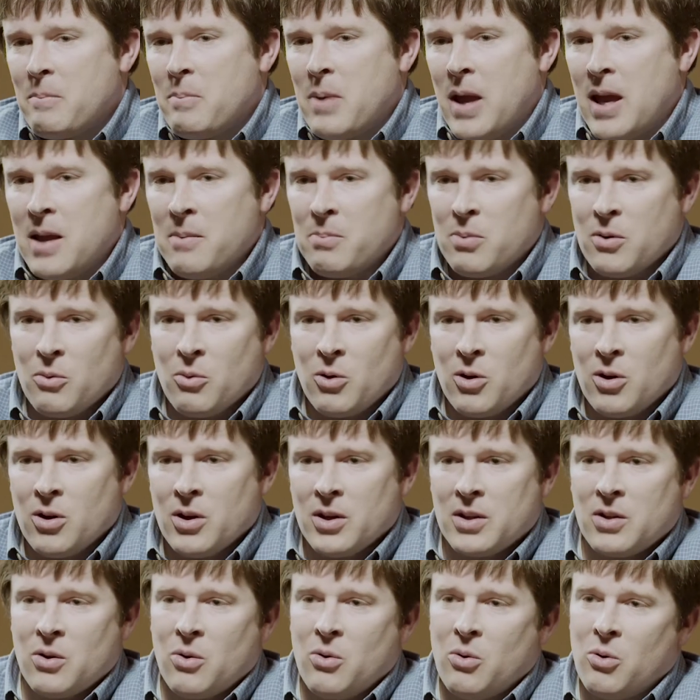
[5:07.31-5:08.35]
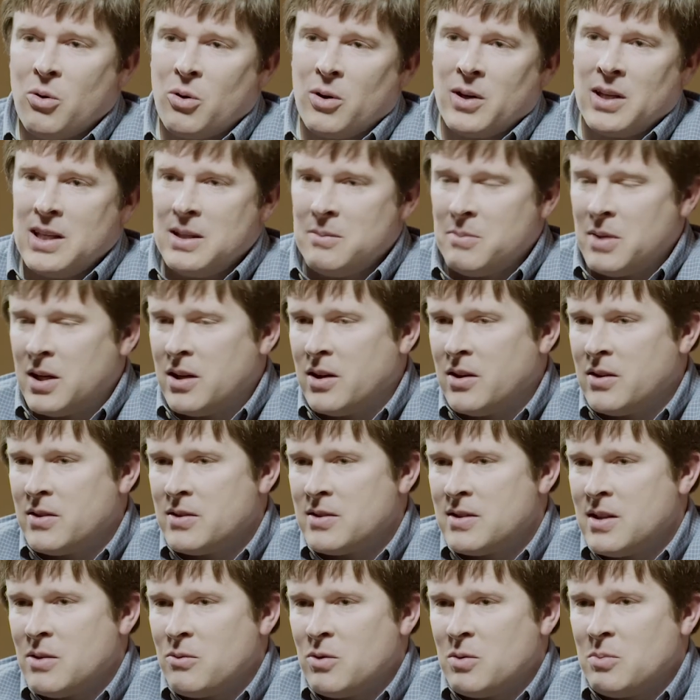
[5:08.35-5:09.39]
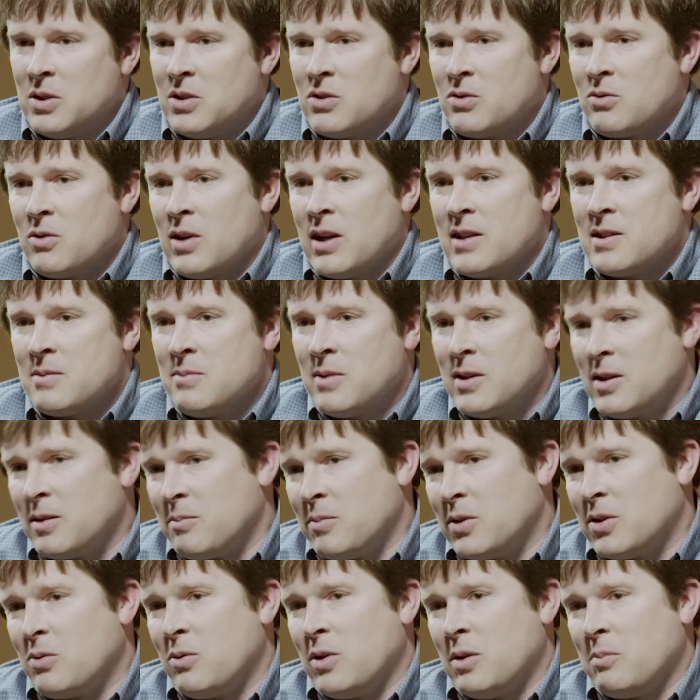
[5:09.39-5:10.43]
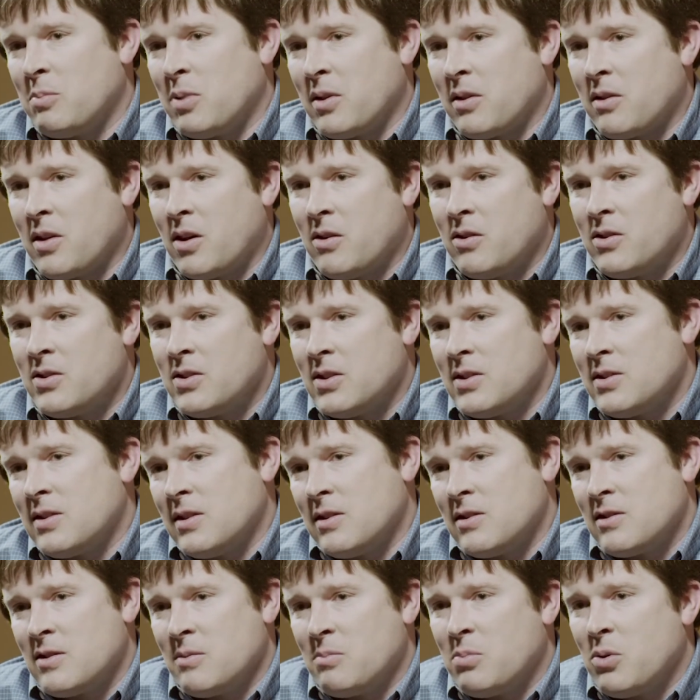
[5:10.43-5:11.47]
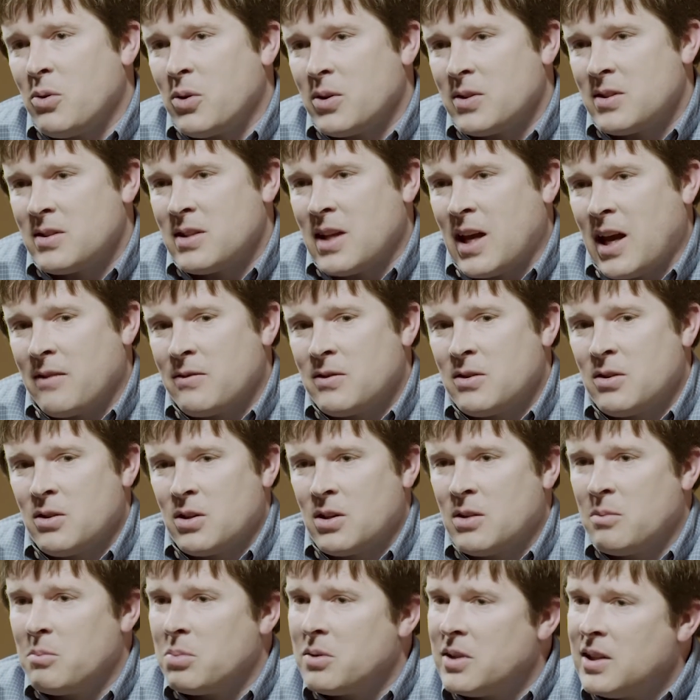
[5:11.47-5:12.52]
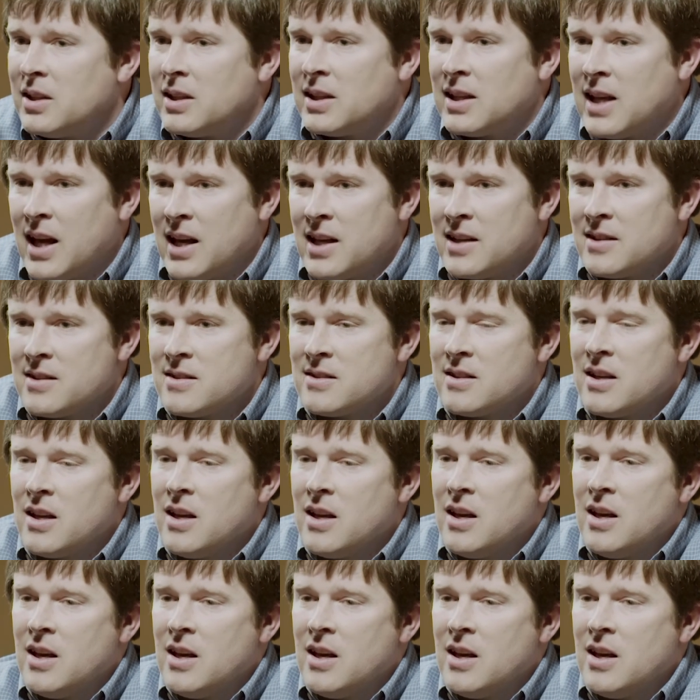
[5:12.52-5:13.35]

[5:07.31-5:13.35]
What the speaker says: paperwork or emails that would be transmitted between pathologists and support staff to complete a case.